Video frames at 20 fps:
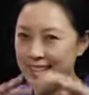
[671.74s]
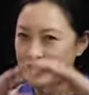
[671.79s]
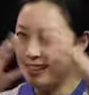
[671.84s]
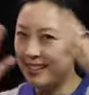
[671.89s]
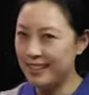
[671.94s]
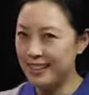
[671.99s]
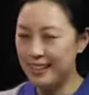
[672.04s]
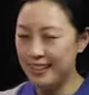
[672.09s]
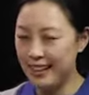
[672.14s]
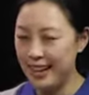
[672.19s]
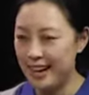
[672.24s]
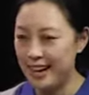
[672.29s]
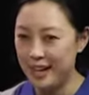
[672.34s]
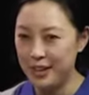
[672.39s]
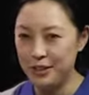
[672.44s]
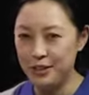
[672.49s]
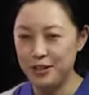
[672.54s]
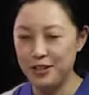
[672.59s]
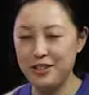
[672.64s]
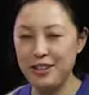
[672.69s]
in the
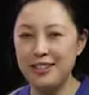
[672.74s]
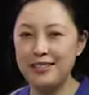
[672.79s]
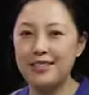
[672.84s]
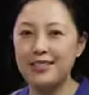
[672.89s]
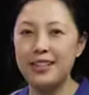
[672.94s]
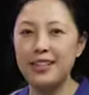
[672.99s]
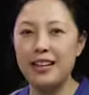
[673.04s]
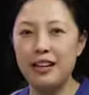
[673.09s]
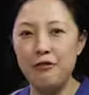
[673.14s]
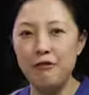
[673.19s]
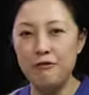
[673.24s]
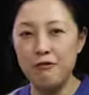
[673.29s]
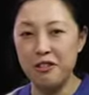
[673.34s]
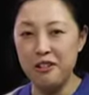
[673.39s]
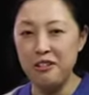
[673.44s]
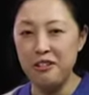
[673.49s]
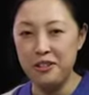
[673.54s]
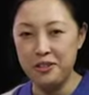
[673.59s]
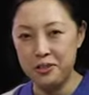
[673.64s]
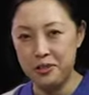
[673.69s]
cloud. You're not sitting in
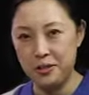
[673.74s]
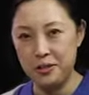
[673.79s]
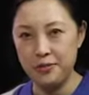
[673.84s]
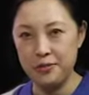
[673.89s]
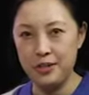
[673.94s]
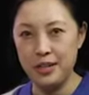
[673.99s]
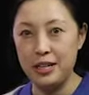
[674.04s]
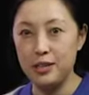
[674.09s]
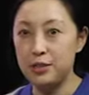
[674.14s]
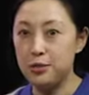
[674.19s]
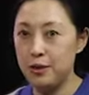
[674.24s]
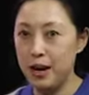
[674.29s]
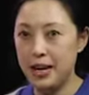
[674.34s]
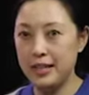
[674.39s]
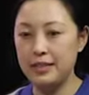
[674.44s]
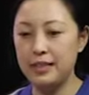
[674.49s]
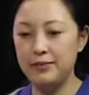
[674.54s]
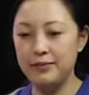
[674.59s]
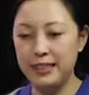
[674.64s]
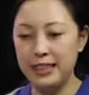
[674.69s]
front of the server
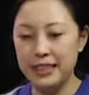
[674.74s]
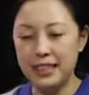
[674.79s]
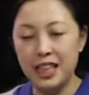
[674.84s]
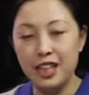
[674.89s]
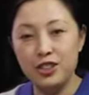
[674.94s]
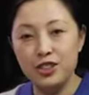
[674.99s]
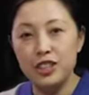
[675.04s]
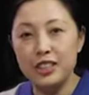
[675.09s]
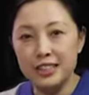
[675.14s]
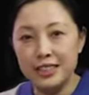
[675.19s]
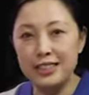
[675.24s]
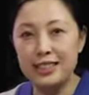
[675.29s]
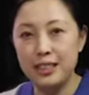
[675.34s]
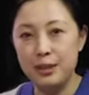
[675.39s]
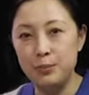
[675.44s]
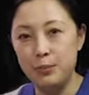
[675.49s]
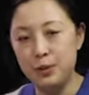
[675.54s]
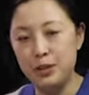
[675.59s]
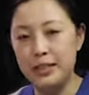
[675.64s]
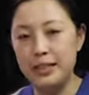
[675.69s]
interactively touching the
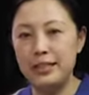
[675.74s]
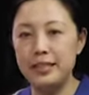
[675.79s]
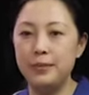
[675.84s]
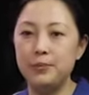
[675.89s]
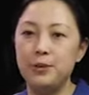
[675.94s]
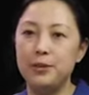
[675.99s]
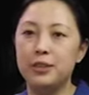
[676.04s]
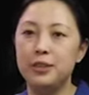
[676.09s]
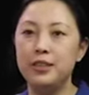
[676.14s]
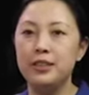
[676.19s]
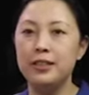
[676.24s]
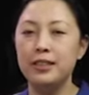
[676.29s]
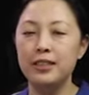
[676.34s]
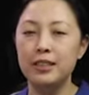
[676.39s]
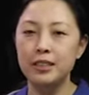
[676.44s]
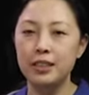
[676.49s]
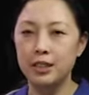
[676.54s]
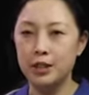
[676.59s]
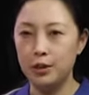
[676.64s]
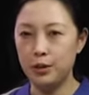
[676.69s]
keyboard anymore,
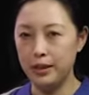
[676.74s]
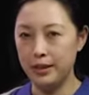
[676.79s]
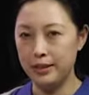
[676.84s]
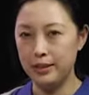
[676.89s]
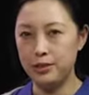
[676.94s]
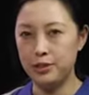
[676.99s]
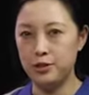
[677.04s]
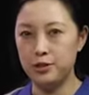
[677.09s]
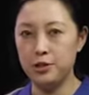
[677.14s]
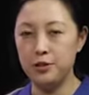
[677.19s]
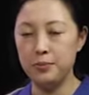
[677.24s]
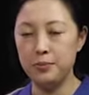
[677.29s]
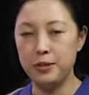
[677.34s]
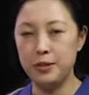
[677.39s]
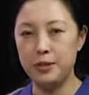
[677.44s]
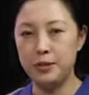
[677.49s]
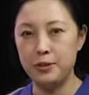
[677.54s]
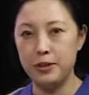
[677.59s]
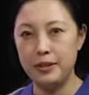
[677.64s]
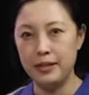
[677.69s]
or at least you shouldn't be
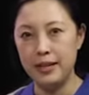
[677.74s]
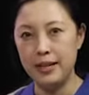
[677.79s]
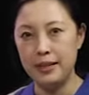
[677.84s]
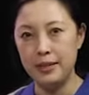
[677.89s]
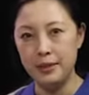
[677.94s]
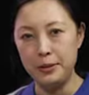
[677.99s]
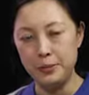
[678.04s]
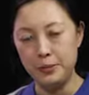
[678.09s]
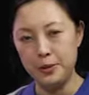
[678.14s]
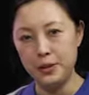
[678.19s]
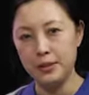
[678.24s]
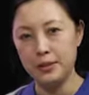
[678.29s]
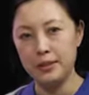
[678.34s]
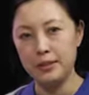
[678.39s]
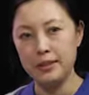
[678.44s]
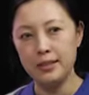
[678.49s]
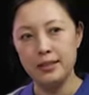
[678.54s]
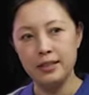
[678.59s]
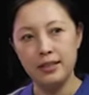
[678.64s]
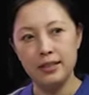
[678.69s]
doing that anymore.
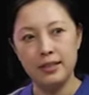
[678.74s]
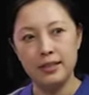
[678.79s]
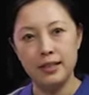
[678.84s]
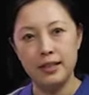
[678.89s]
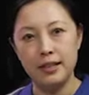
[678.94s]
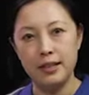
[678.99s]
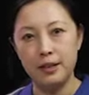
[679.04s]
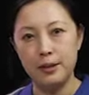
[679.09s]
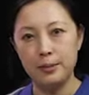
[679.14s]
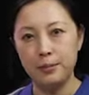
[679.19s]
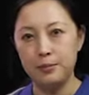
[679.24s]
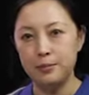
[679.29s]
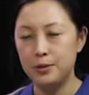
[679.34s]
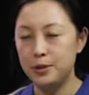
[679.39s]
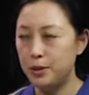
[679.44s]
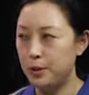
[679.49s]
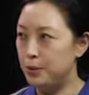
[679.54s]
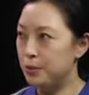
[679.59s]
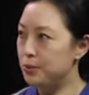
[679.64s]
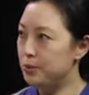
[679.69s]

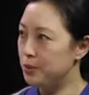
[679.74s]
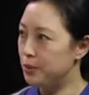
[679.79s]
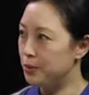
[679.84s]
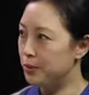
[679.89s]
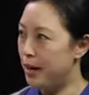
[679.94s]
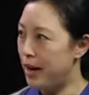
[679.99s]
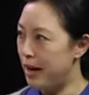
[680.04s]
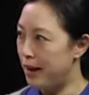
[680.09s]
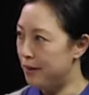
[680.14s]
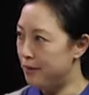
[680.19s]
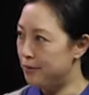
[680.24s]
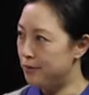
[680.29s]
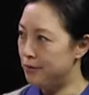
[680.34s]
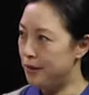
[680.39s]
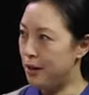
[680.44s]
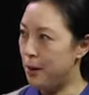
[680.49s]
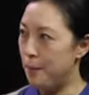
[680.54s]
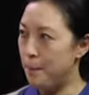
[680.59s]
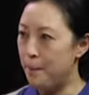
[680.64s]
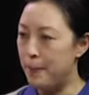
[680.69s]
So you have
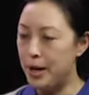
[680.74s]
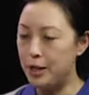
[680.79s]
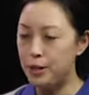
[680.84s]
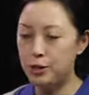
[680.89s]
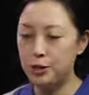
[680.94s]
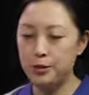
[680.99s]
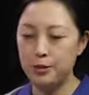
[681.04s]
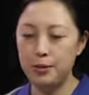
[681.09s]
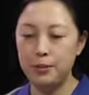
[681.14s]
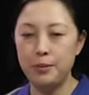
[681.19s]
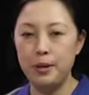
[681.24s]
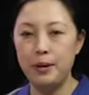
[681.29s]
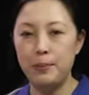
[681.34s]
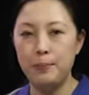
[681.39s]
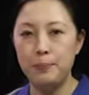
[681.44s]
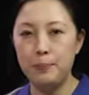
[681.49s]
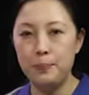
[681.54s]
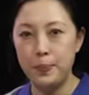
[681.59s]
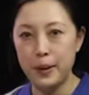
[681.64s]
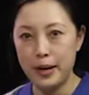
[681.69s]
a much
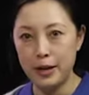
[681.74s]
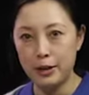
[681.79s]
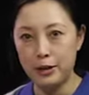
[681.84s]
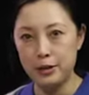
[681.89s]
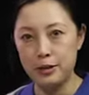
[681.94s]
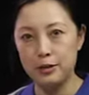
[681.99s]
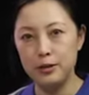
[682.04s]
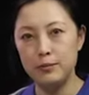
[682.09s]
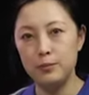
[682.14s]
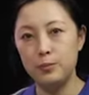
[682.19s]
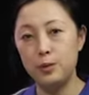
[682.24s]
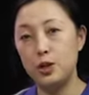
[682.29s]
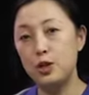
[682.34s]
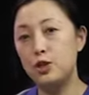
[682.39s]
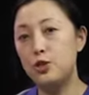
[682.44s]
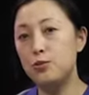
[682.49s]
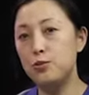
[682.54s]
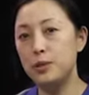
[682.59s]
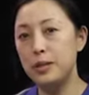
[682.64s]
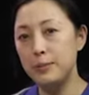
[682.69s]
better, more
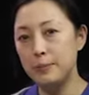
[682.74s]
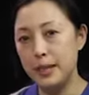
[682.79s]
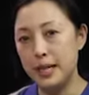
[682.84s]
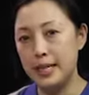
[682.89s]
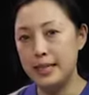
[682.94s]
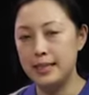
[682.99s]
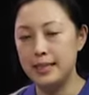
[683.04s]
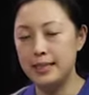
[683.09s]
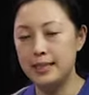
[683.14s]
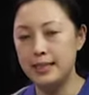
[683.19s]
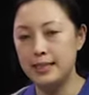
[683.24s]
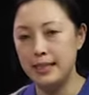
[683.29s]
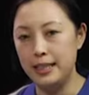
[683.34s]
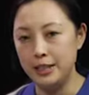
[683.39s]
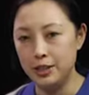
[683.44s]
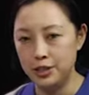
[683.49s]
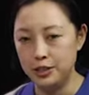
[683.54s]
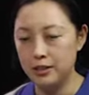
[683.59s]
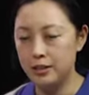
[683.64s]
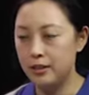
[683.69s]
streamlined
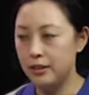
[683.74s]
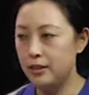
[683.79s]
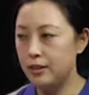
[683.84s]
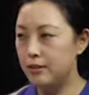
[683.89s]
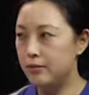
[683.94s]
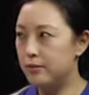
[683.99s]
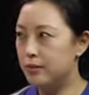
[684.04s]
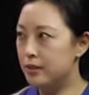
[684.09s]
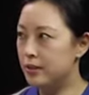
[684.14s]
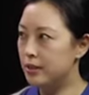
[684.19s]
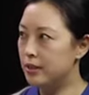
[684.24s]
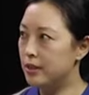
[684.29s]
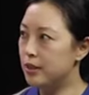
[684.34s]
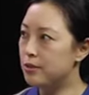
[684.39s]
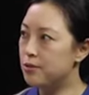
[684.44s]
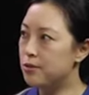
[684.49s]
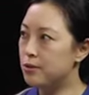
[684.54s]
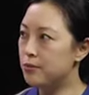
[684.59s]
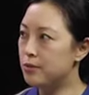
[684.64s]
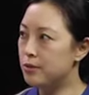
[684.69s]
installation of the
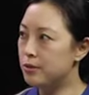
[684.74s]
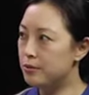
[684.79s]
server.